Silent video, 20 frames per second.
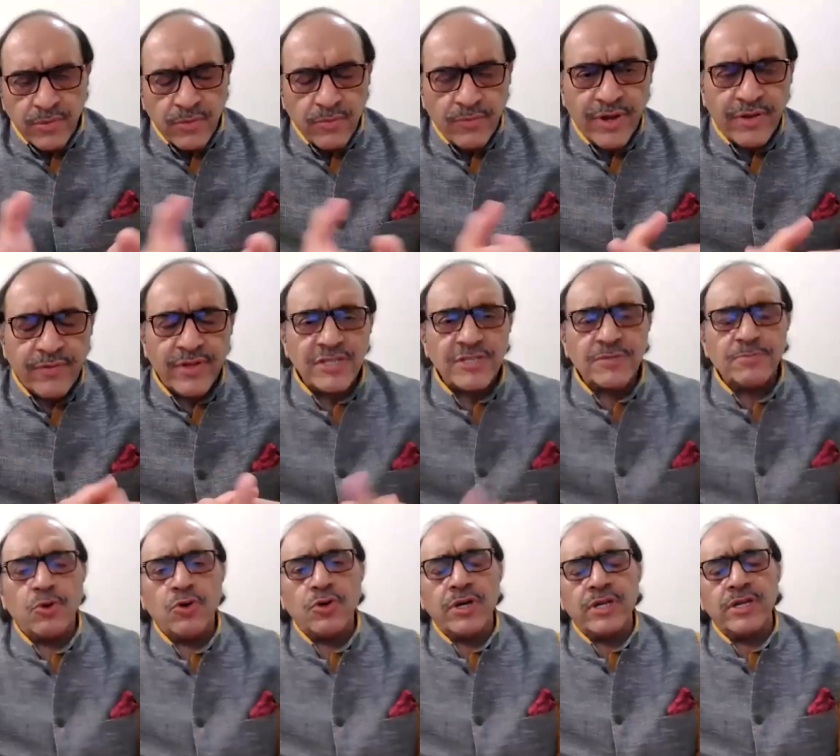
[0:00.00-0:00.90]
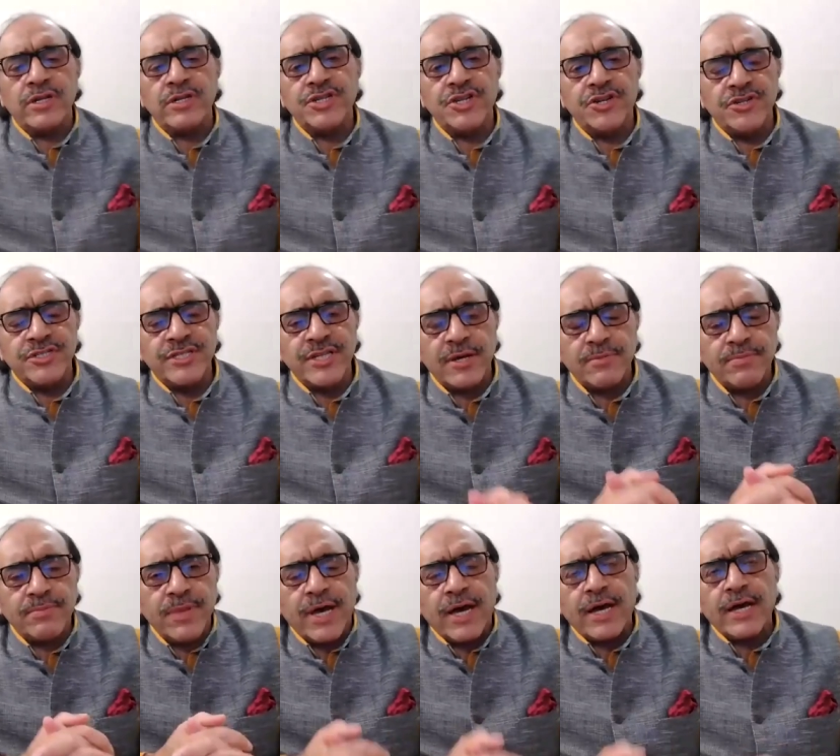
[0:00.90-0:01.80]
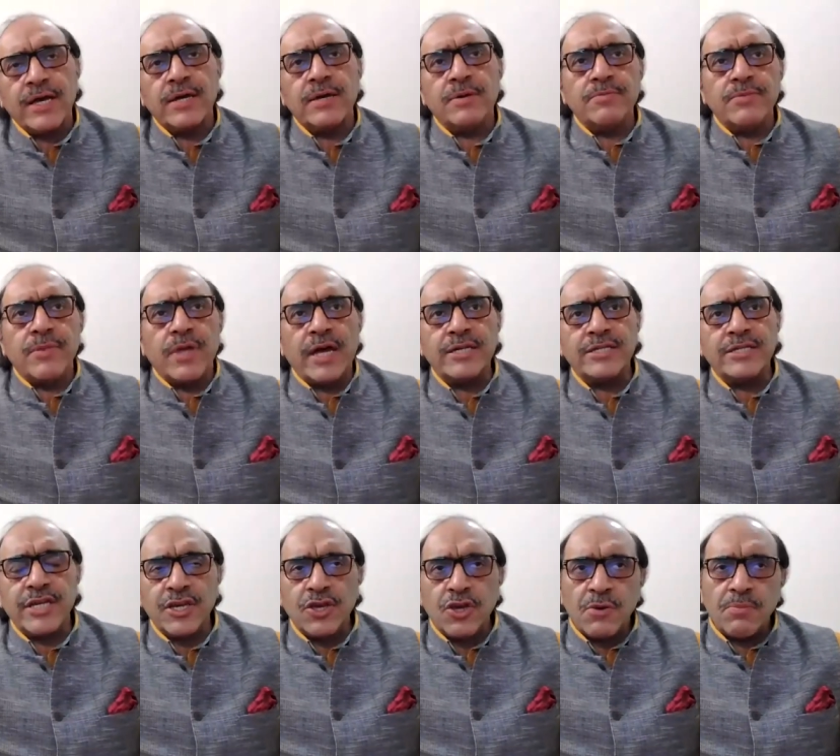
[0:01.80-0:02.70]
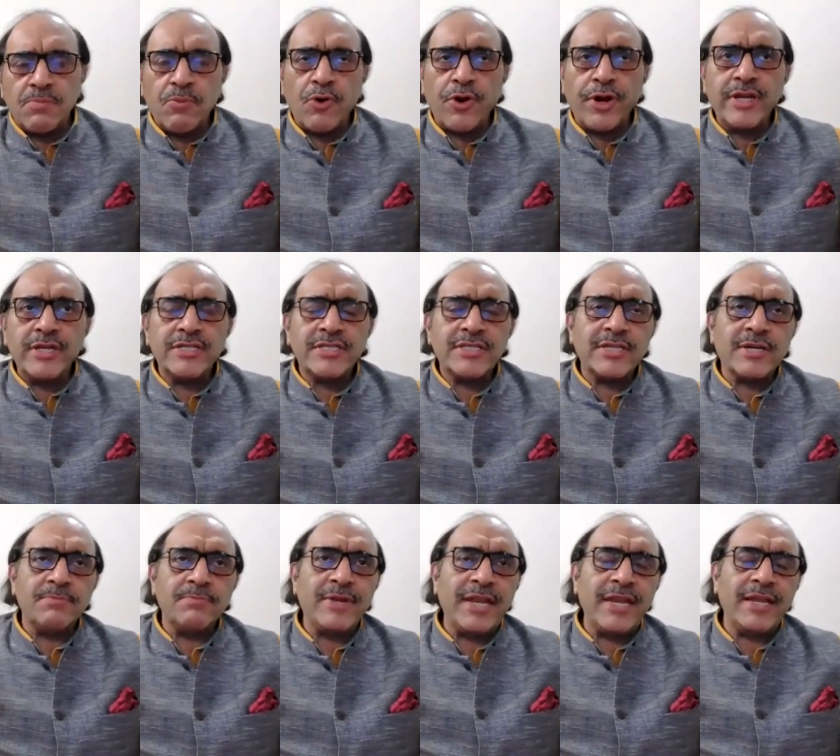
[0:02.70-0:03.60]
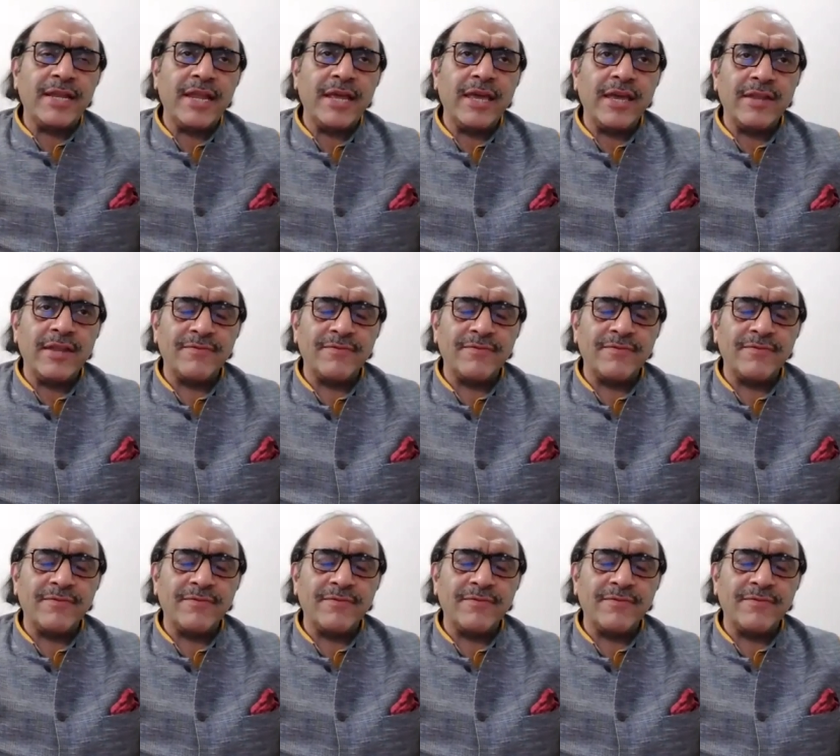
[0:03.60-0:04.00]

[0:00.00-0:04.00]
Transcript: very well spoken, General Saab. I take your points completely.